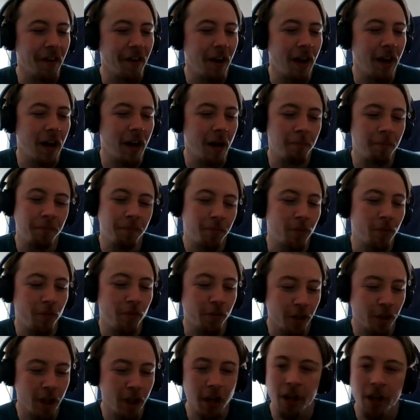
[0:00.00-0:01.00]
There
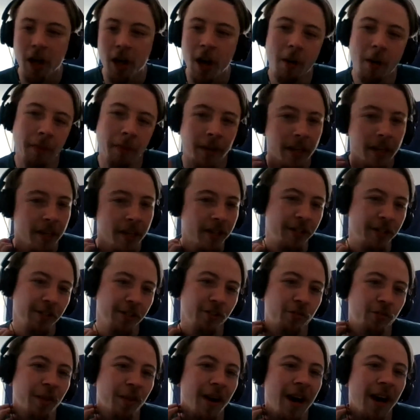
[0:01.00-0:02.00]
was a lot of
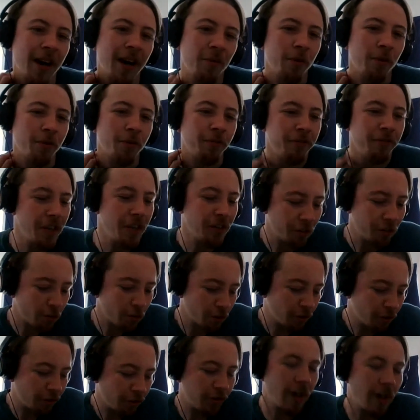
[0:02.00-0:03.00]
complications. We had one resource.